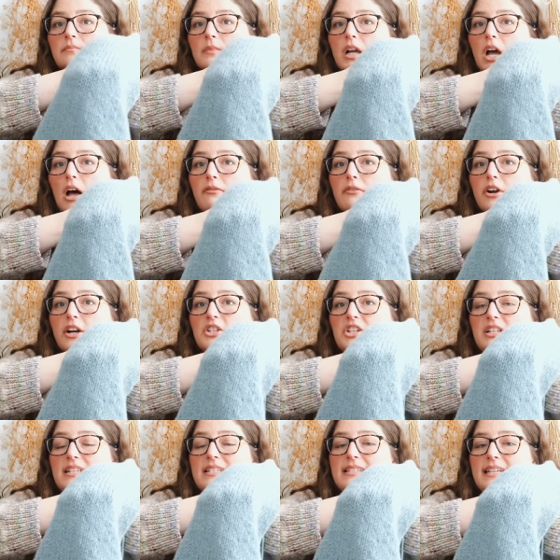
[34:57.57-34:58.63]
coverage
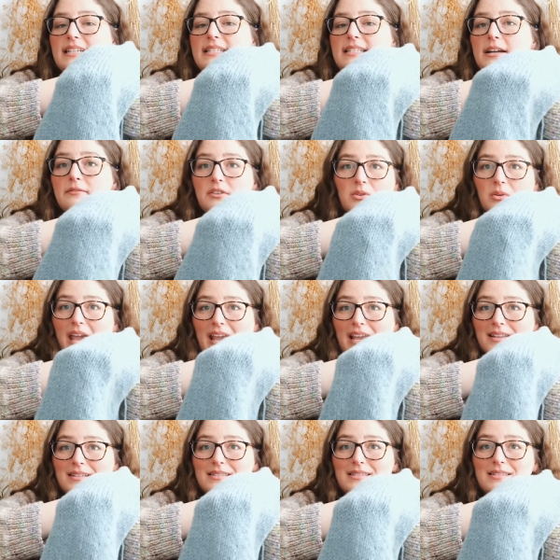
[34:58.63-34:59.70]
in the sense of you
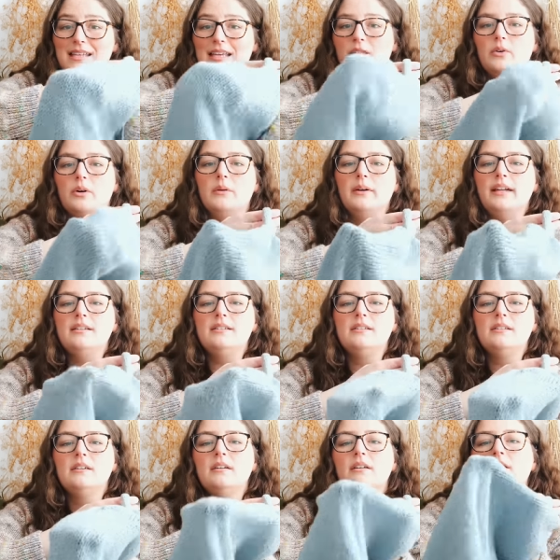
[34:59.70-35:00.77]
can't see through it.
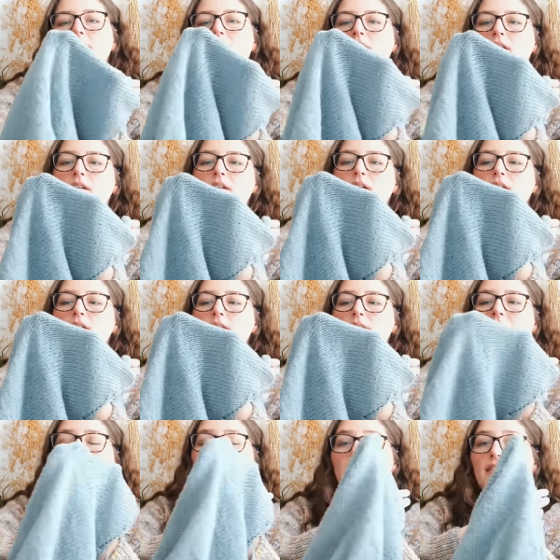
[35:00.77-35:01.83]

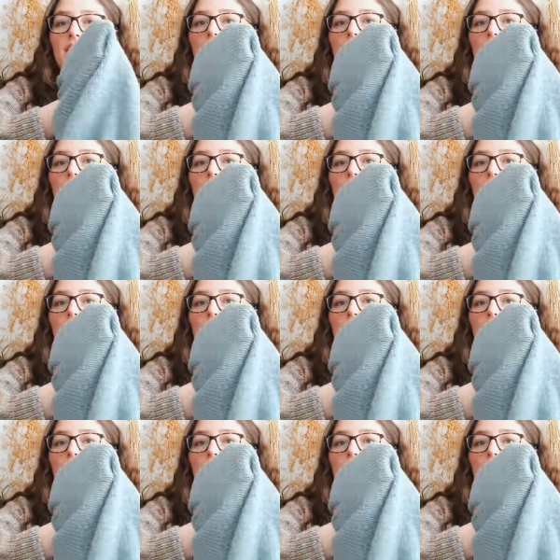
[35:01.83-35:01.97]
I think the